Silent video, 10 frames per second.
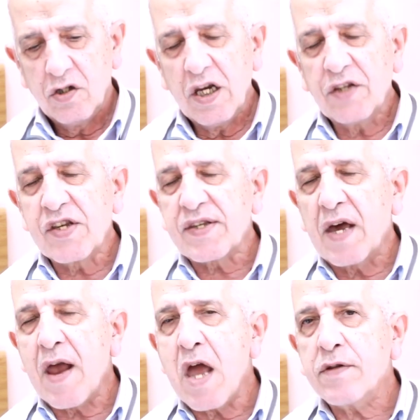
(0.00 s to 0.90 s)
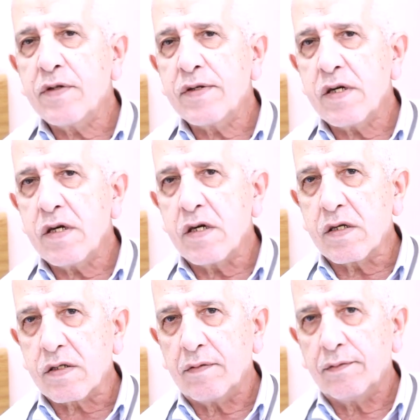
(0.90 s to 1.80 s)
It is a rare
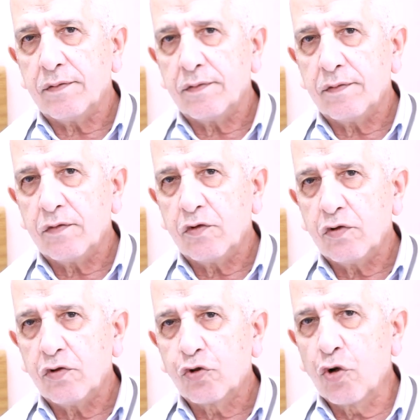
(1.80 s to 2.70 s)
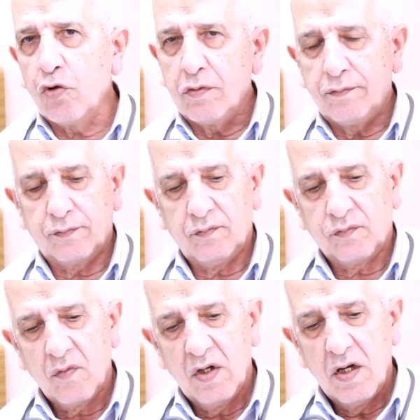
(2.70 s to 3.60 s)
disease. True.
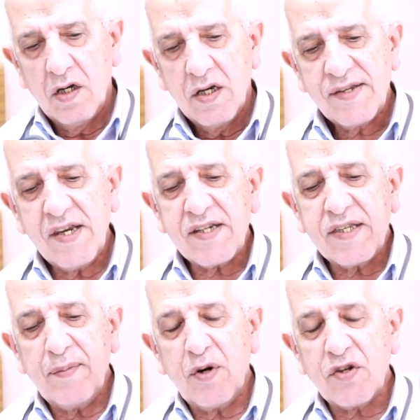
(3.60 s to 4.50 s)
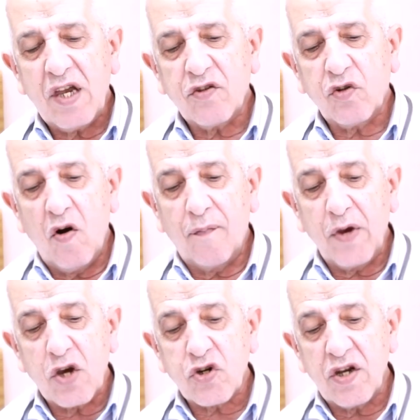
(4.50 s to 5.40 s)
60% of
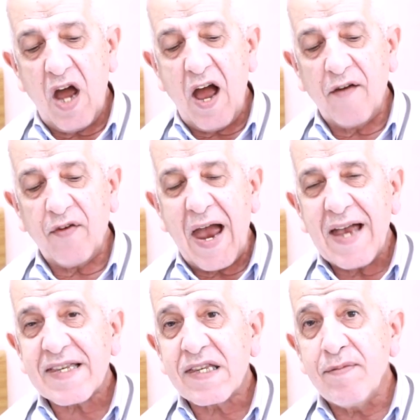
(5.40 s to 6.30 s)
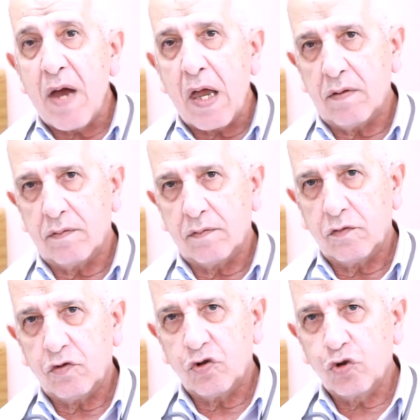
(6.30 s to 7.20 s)
patients have asthma.
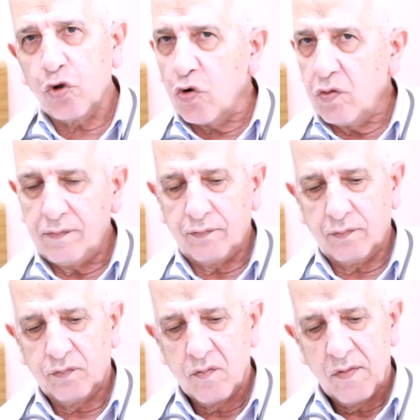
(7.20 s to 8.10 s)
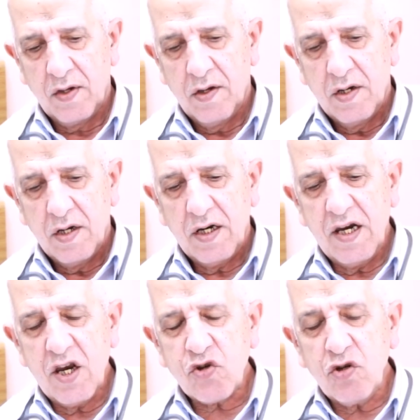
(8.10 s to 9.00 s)
True.
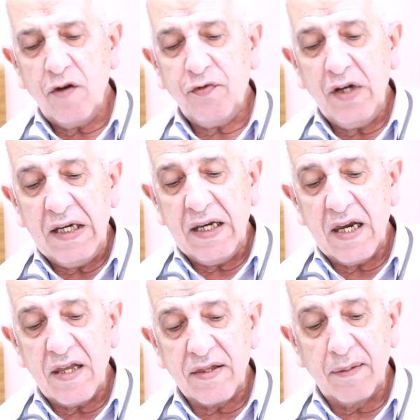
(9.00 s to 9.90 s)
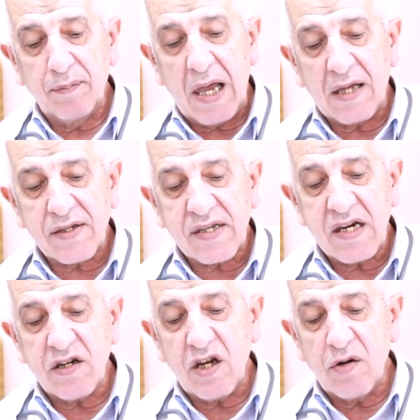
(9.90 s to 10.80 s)
Eosinophilia in the blood
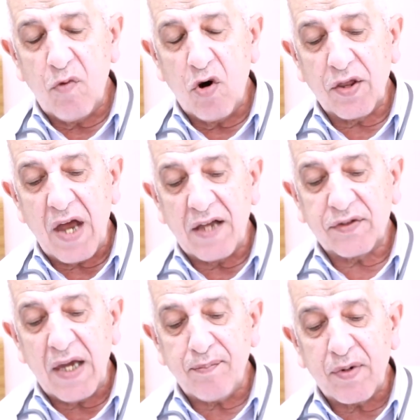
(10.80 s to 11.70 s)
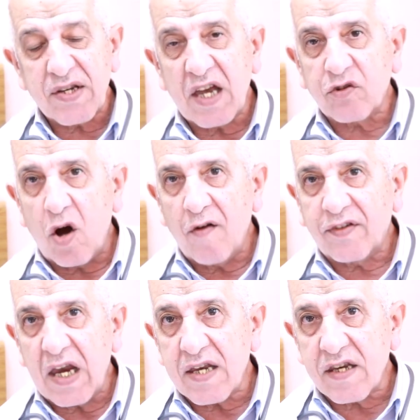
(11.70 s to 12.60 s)
seen in more than 10%
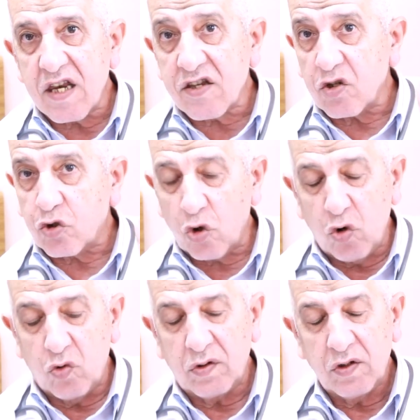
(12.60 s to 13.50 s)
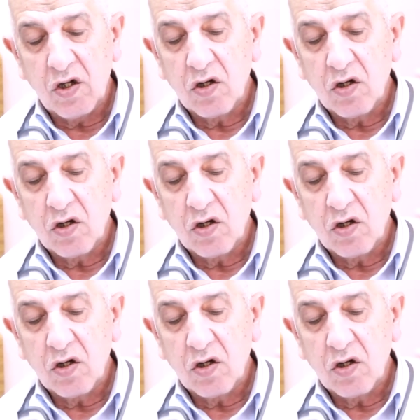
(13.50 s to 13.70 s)
of cases. True.